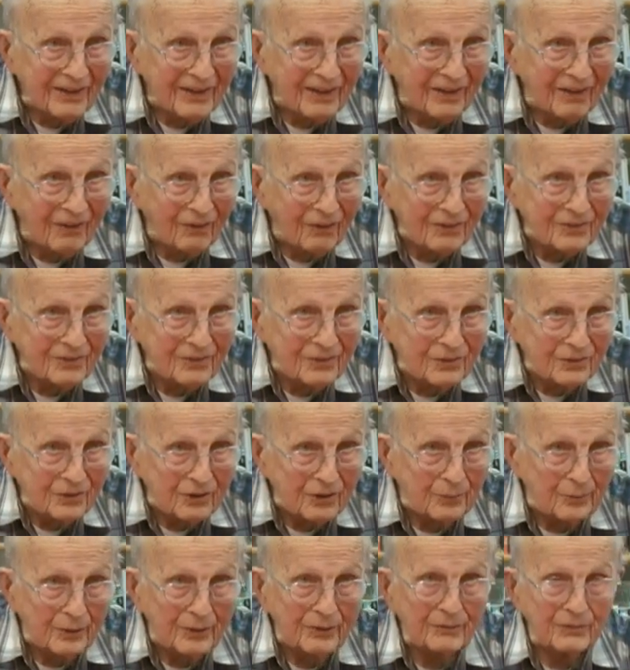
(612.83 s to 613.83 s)
No, it
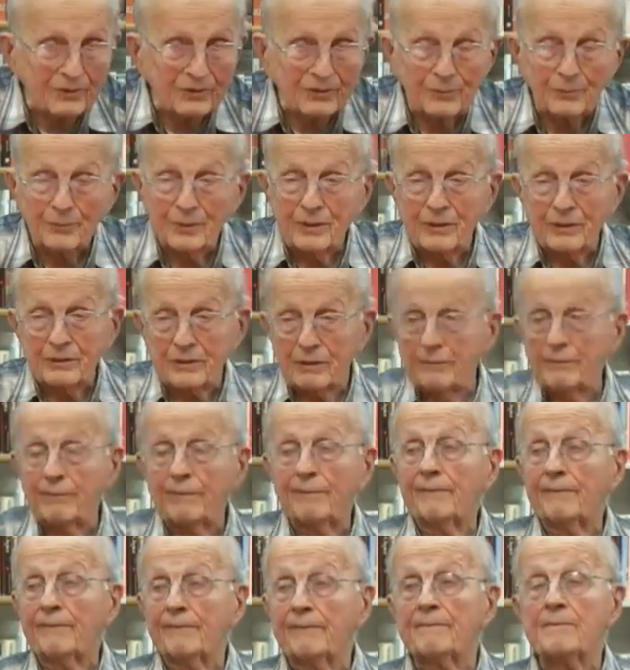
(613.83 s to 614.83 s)
wasn't German, it was
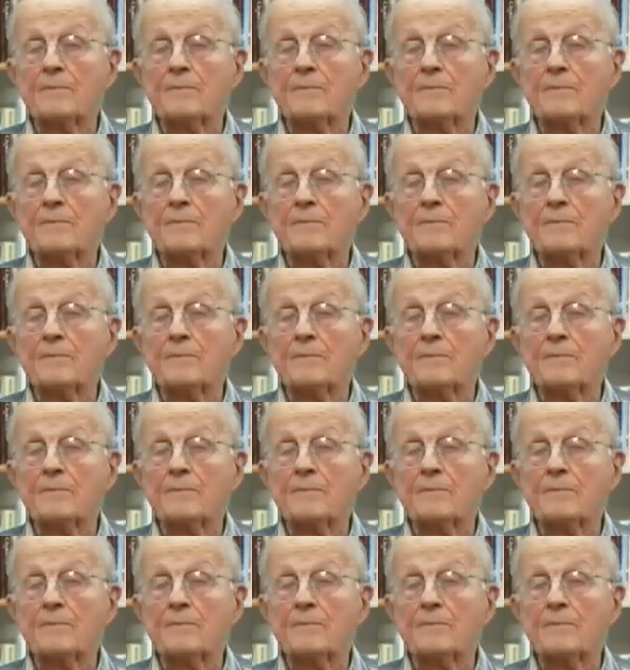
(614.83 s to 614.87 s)
American.